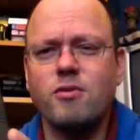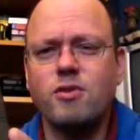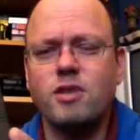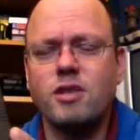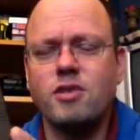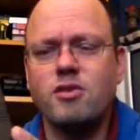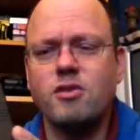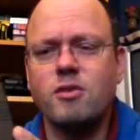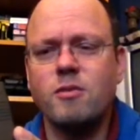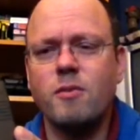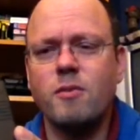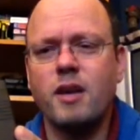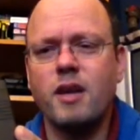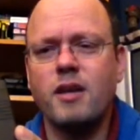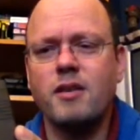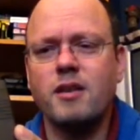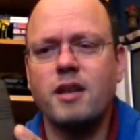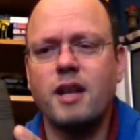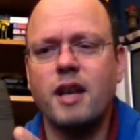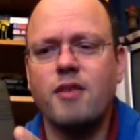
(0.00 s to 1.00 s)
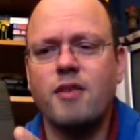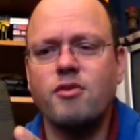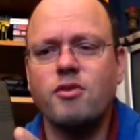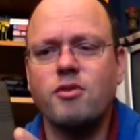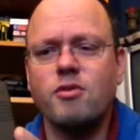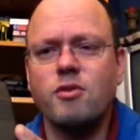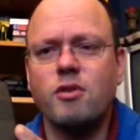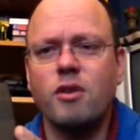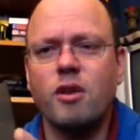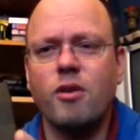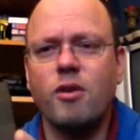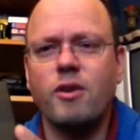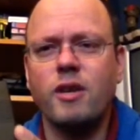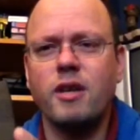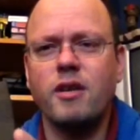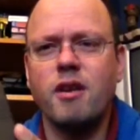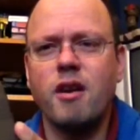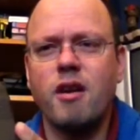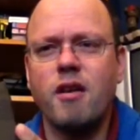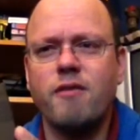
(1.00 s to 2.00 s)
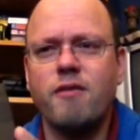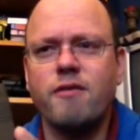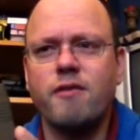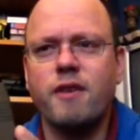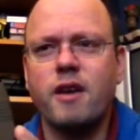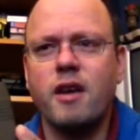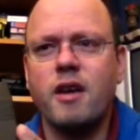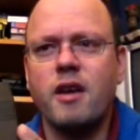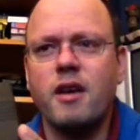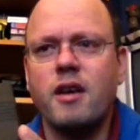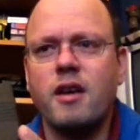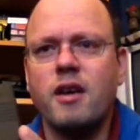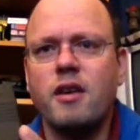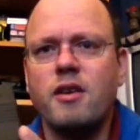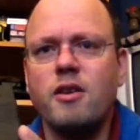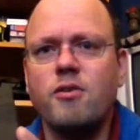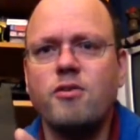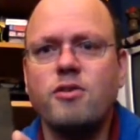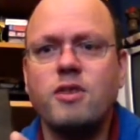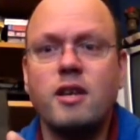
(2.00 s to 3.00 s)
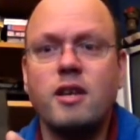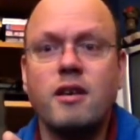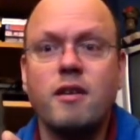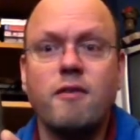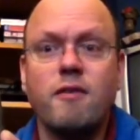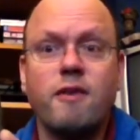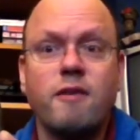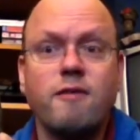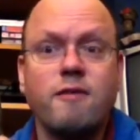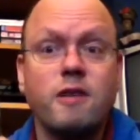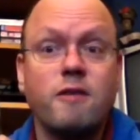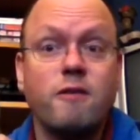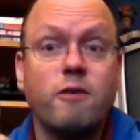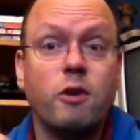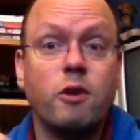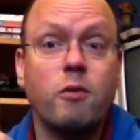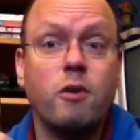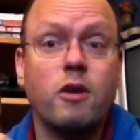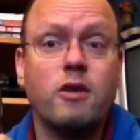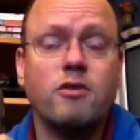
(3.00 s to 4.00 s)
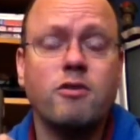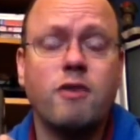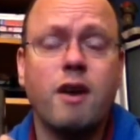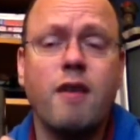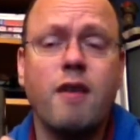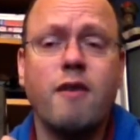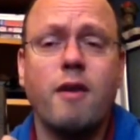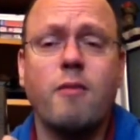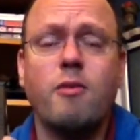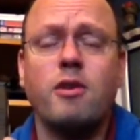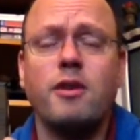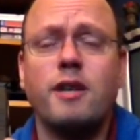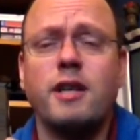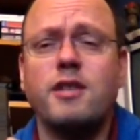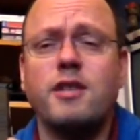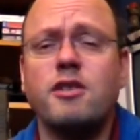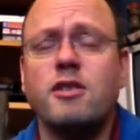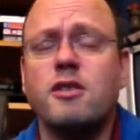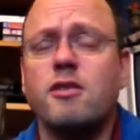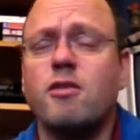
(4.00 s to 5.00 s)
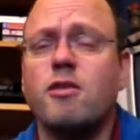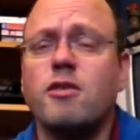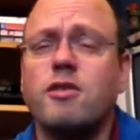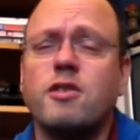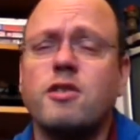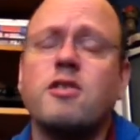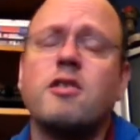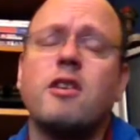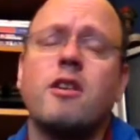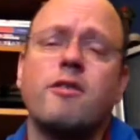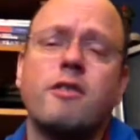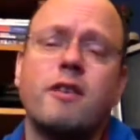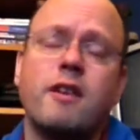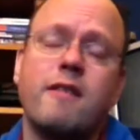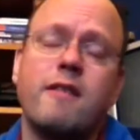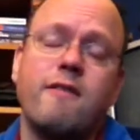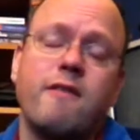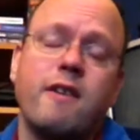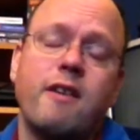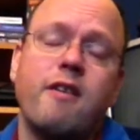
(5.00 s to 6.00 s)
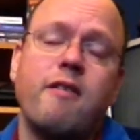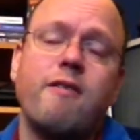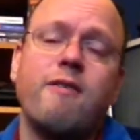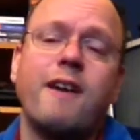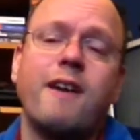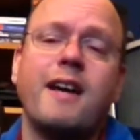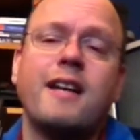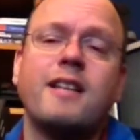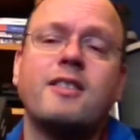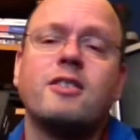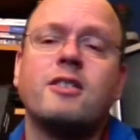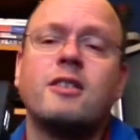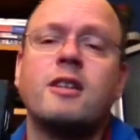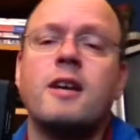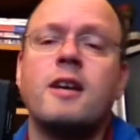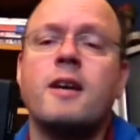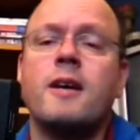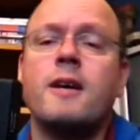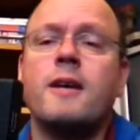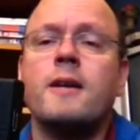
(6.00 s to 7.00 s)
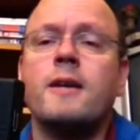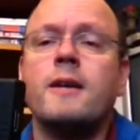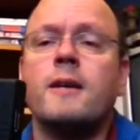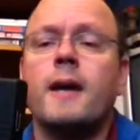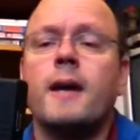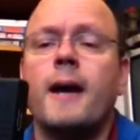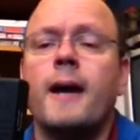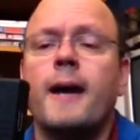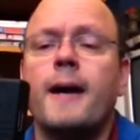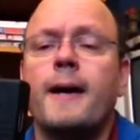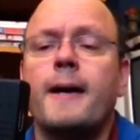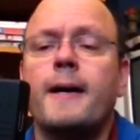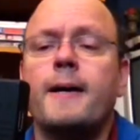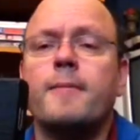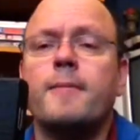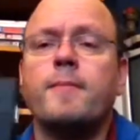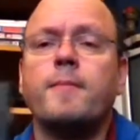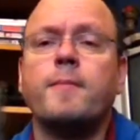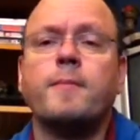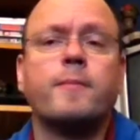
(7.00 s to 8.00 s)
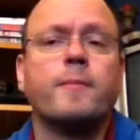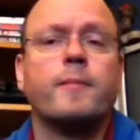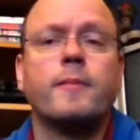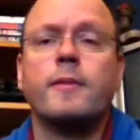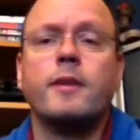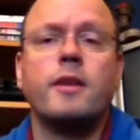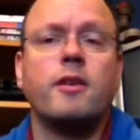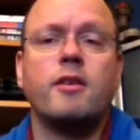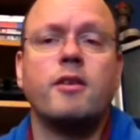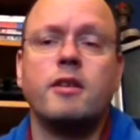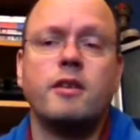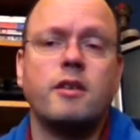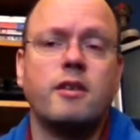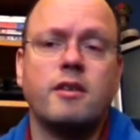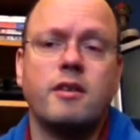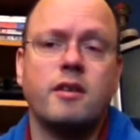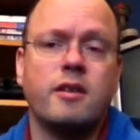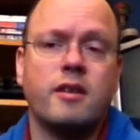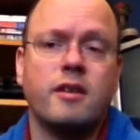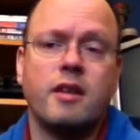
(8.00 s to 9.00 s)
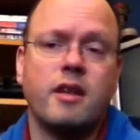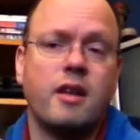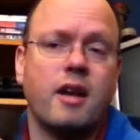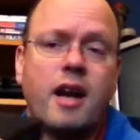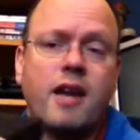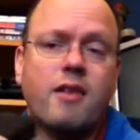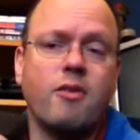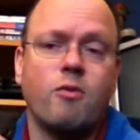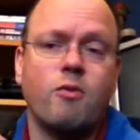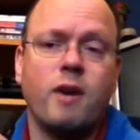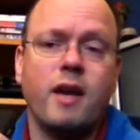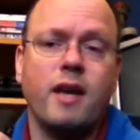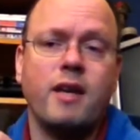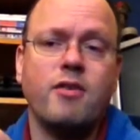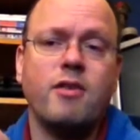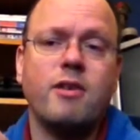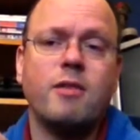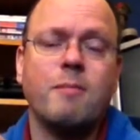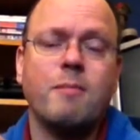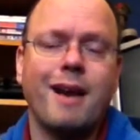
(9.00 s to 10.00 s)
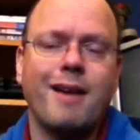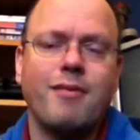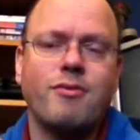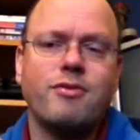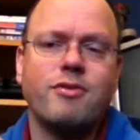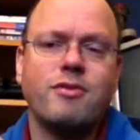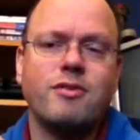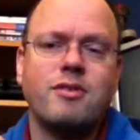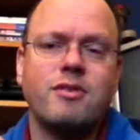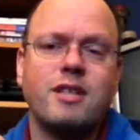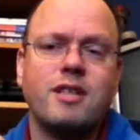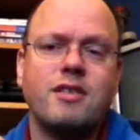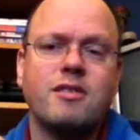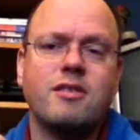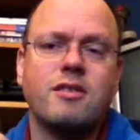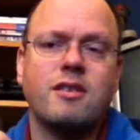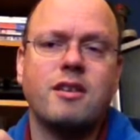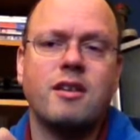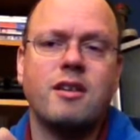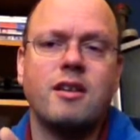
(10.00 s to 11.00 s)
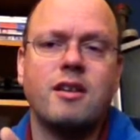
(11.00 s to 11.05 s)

system that allows you to load it off using 1541 drive emulation, or just load it in very fast. You can either way. You can mount disk